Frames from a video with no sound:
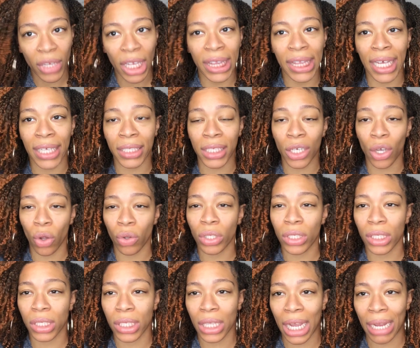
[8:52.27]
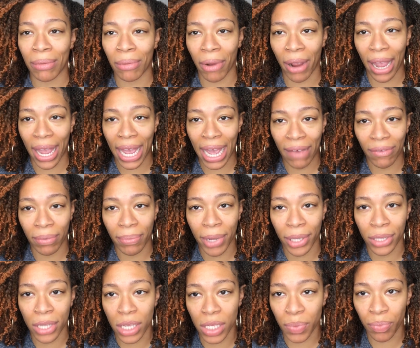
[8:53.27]
that's the only disclaimer I have
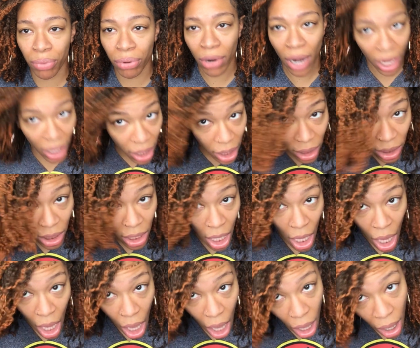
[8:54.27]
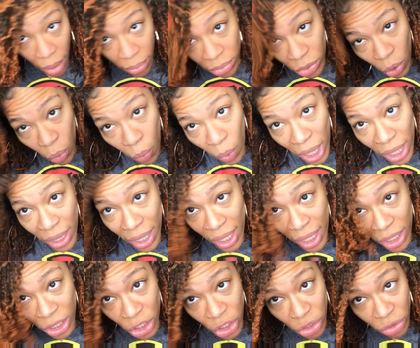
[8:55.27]
about this product. The way that
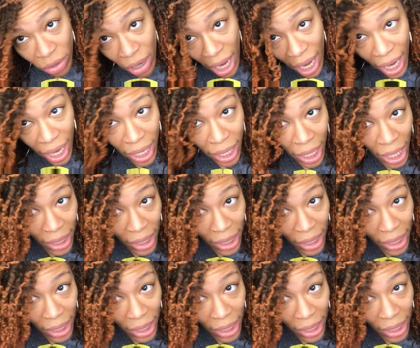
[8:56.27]
it dried,